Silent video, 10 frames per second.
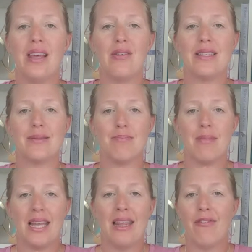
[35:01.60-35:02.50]
there is
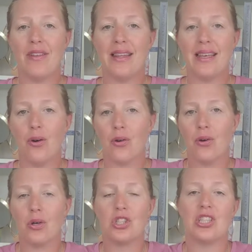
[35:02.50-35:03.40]
many video
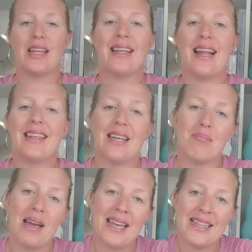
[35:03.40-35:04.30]
on our channel
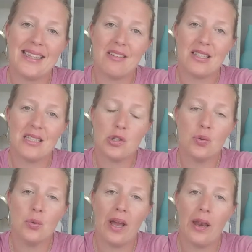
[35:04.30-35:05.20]
that might
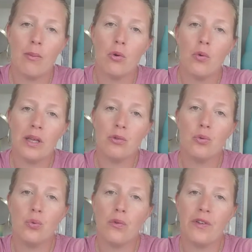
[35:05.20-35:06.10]
interest you, and I'm going
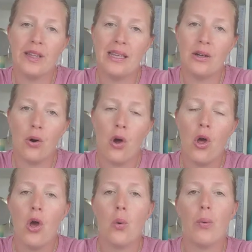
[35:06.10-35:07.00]
to do a video
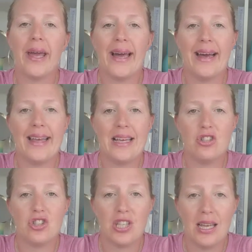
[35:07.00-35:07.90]
where I
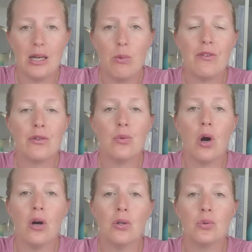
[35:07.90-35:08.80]
share with
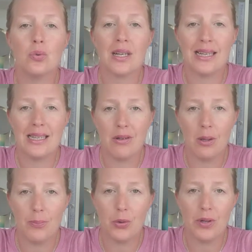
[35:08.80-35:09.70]
you how to clear
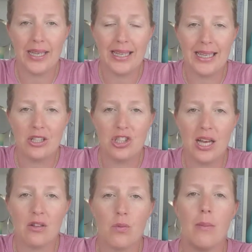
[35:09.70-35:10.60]
up your
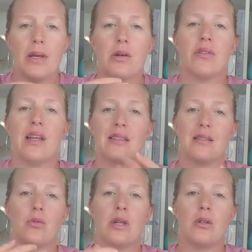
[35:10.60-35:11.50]
energy as well, because
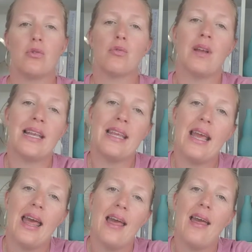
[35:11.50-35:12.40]
that's going to
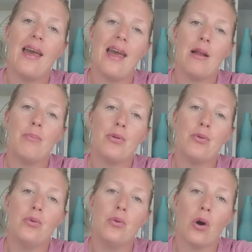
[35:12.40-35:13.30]
really help
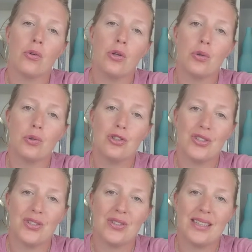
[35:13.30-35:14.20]
you on your
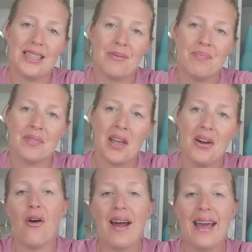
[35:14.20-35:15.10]
journey.
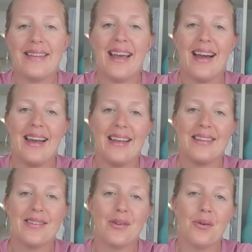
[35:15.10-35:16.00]
Alright
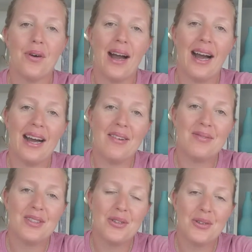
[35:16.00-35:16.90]
guys, so
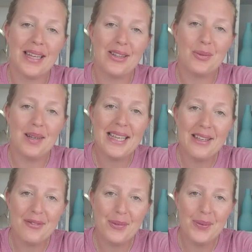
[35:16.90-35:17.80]
I'm going to
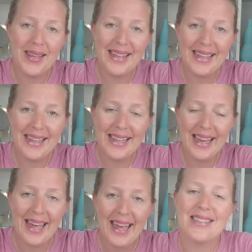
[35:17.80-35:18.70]
leave you
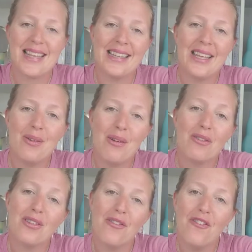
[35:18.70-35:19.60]
here, sending you
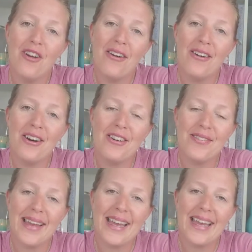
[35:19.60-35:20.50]
lots of
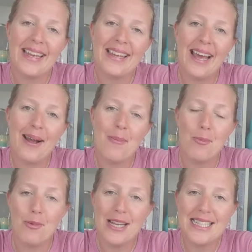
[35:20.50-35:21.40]
love,
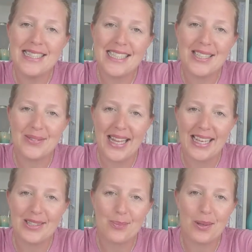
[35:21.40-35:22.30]
and we'll see you
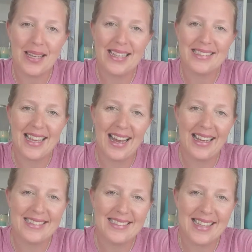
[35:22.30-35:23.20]
next week
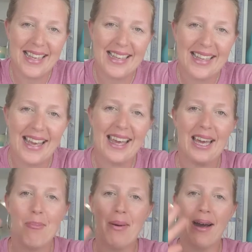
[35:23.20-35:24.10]
guys. Take care,